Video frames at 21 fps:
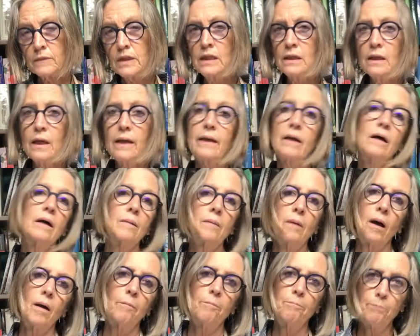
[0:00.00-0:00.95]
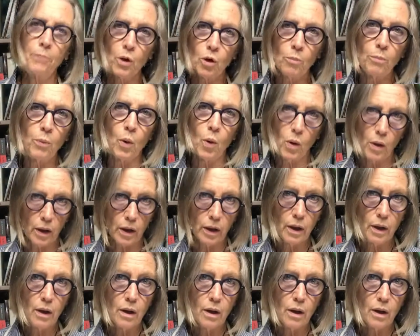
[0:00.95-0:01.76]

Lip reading: like a book board,